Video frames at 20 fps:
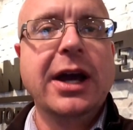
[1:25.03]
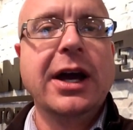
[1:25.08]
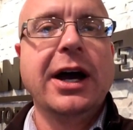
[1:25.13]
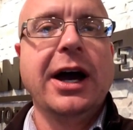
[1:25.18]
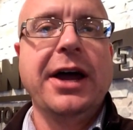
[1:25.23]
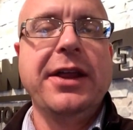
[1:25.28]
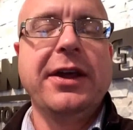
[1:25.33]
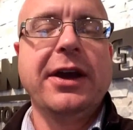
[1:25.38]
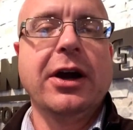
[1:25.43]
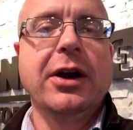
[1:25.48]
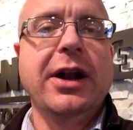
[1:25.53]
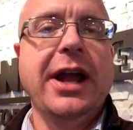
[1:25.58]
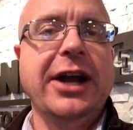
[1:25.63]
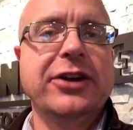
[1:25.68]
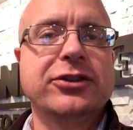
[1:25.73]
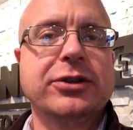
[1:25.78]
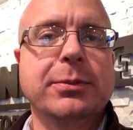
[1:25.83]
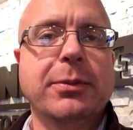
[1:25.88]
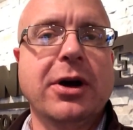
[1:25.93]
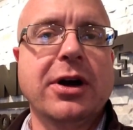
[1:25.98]
I think our
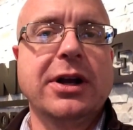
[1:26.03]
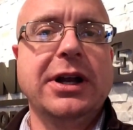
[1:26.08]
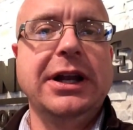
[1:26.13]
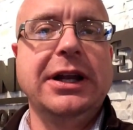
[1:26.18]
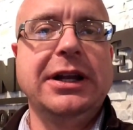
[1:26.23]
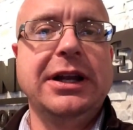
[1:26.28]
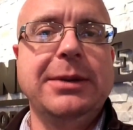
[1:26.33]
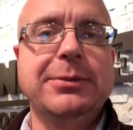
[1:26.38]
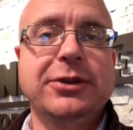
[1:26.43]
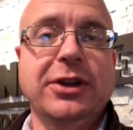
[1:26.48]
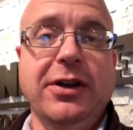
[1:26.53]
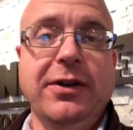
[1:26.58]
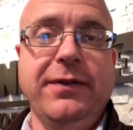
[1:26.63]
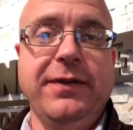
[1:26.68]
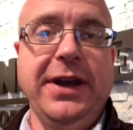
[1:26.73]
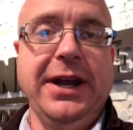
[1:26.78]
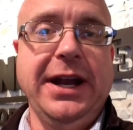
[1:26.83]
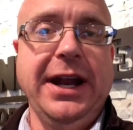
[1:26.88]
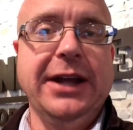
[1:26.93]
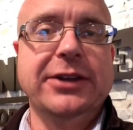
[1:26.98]
national marketing team's done a
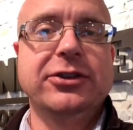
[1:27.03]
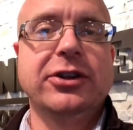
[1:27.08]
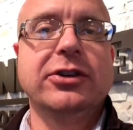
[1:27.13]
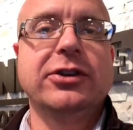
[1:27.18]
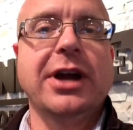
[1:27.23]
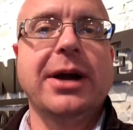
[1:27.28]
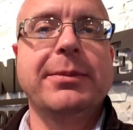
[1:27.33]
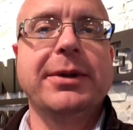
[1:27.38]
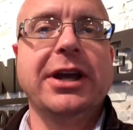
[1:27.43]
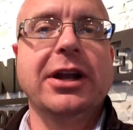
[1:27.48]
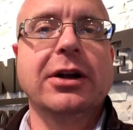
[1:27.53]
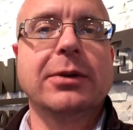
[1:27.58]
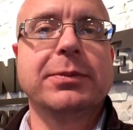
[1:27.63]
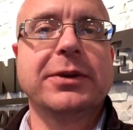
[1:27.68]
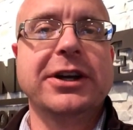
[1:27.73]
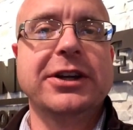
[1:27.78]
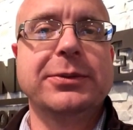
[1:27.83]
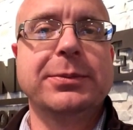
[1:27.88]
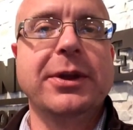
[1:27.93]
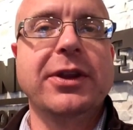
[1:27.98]
fantastic job to get our
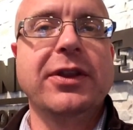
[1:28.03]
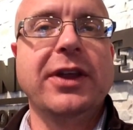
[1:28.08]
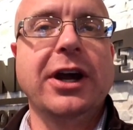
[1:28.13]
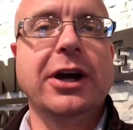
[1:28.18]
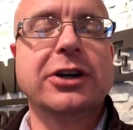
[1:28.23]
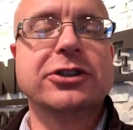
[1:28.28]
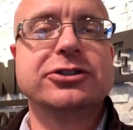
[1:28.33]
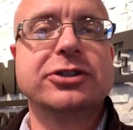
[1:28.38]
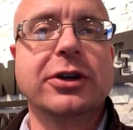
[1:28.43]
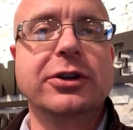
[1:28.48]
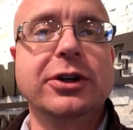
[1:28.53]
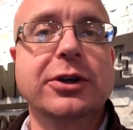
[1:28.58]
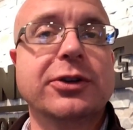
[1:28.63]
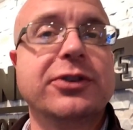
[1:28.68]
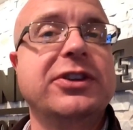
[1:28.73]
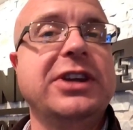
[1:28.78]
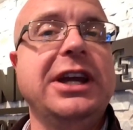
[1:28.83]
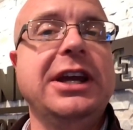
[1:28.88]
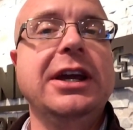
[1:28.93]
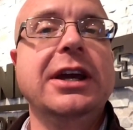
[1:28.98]
placement there. So you'll
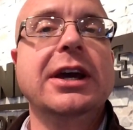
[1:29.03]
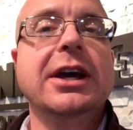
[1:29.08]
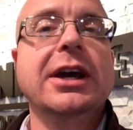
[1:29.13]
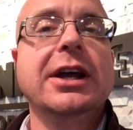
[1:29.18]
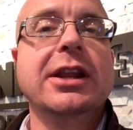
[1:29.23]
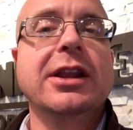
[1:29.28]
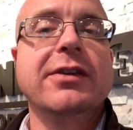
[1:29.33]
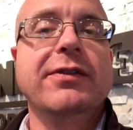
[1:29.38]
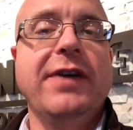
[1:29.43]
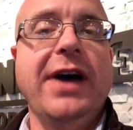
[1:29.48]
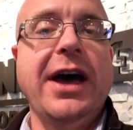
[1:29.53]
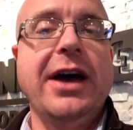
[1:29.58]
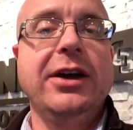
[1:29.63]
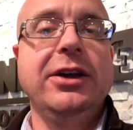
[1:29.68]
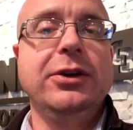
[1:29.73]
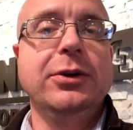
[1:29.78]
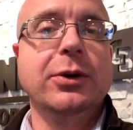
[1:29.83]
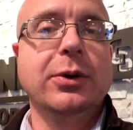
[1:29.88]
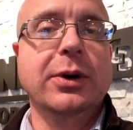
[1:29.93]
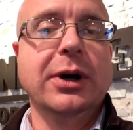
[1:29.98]
see the
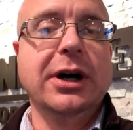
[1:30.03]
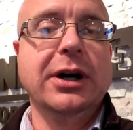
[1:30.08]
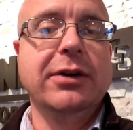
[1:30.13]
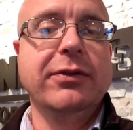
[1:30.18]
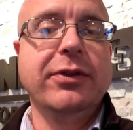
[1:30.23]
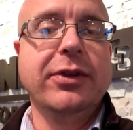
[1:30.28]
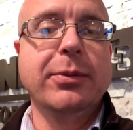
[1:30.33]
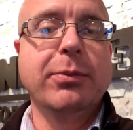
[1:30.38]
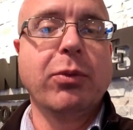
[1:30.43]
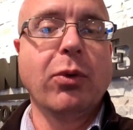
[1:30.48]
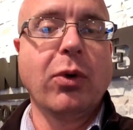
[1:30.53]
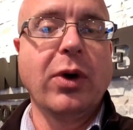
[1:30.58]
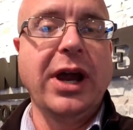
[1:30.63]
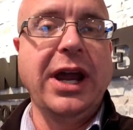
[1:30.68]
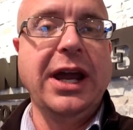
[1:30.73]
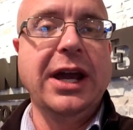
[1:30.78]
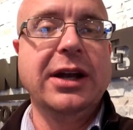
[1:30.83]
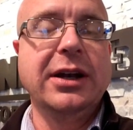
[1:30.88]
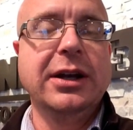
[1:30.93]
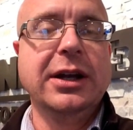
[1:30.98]
value of the
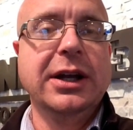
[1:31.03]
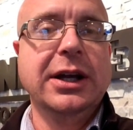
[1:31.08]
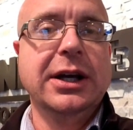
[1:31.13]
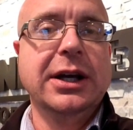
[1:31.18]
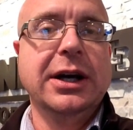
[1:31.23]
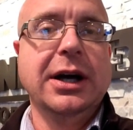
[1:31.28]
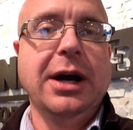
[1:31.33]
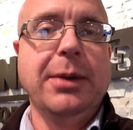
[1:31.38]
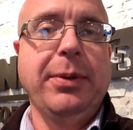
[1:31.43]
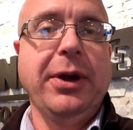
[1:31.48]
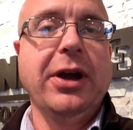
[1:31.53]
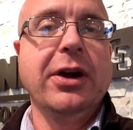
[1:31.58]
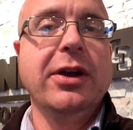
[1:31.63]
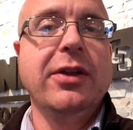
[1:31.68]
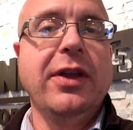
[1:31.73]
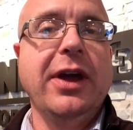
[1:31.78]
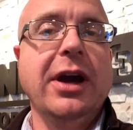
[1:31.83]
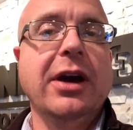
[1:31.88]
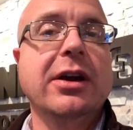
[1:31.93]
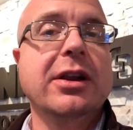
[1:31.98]
brand apparent
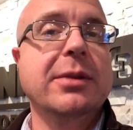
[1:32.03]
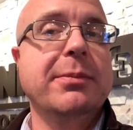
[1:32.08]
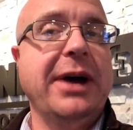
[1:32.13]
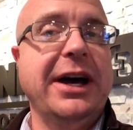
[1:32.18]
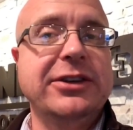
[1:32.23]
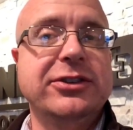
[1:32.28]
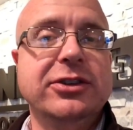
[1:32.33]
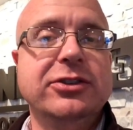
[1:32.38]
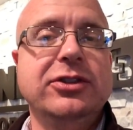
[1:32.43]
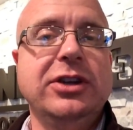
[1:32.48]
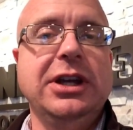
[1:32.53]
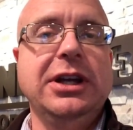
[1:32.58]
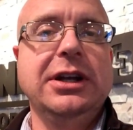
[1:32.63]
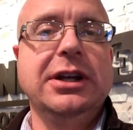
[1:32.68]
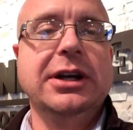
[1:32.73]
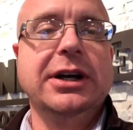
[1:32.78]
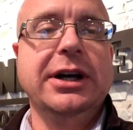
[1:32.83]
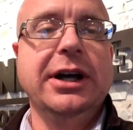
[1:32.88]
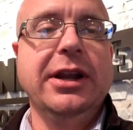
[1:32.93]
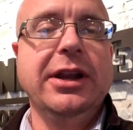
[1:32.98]
there in the messaging
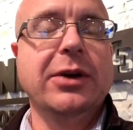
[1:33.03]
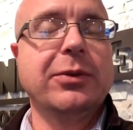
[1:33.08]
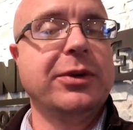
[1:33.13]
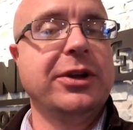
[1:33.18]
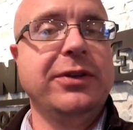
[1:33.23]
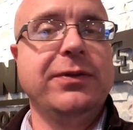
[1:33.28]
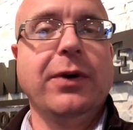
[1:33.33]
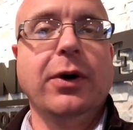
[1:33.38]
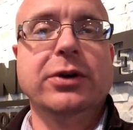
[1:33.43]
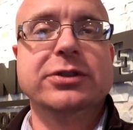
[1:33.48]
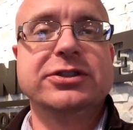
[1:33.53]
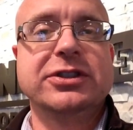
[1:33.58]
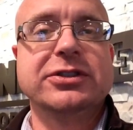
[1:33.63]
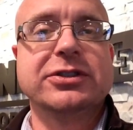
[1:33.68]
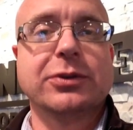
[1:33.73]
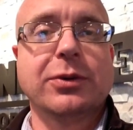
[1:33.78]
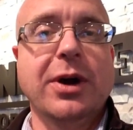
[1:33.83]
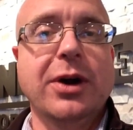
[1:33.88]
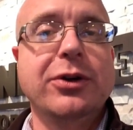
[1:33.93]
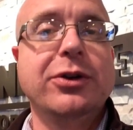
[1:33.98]
that really focuses
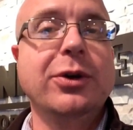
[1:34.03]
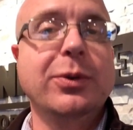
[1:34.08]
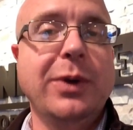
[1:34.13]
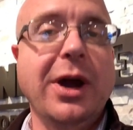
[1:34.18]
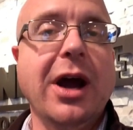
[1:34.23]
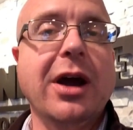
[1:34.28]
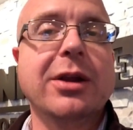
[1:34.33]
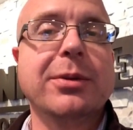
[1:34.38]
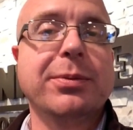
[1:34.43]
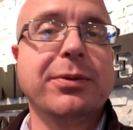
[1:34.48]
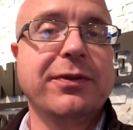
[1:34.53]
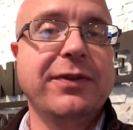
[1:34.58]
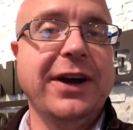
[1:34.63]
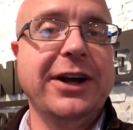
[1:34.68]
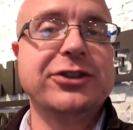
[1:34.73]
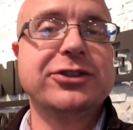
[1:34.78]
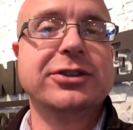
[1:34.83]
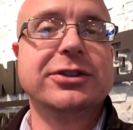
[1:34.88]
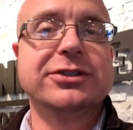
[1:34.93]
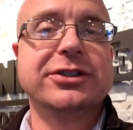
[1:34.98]
around who we are, the
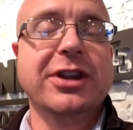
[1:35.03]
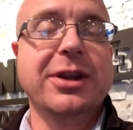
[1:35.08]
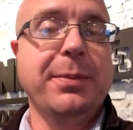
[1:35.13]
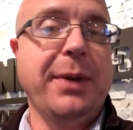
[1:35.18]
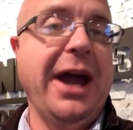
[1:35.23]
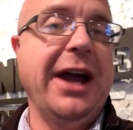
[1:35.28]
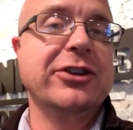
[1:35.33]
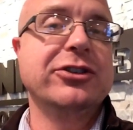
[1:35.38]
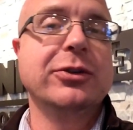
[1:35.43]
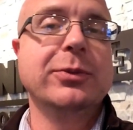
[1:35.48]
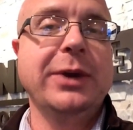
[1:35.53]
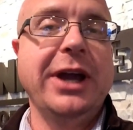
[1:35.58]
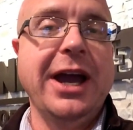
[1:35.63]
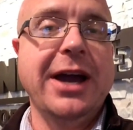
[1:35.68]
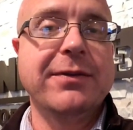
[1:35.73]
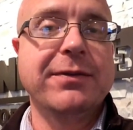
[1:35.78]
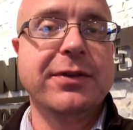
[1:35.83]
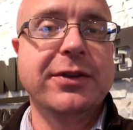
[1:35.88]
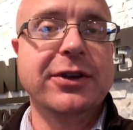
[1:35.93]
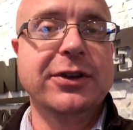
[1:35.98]
professionals, and the passion that we
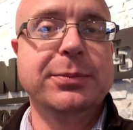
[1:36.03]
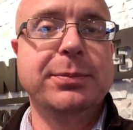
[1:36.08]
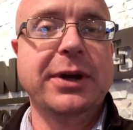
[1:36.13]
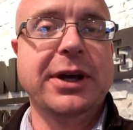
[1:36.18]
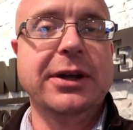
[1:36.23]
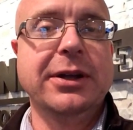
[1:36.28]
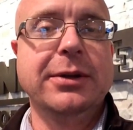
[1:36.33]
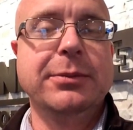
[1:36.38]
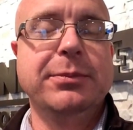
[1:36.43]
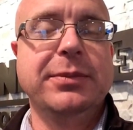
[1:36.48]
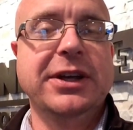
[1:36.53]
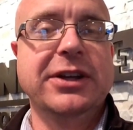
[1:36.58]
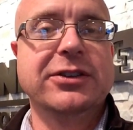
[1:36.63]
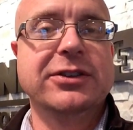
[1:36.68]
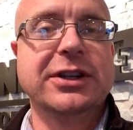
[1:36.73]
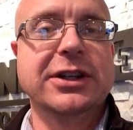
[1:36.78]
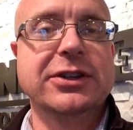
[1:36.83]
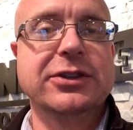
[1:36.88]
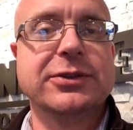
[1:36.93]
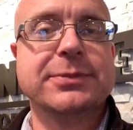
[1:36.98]
have for this
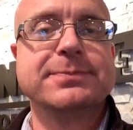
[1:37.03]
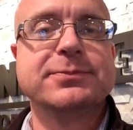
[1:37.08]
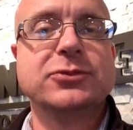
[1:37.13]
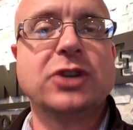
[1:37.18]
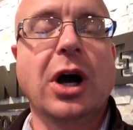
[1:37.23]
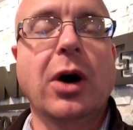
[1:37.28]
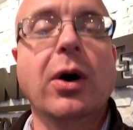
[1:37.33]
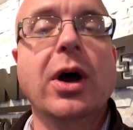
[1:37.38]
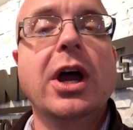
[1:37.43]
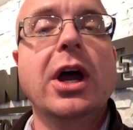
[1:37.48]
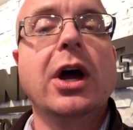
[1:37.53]
business. So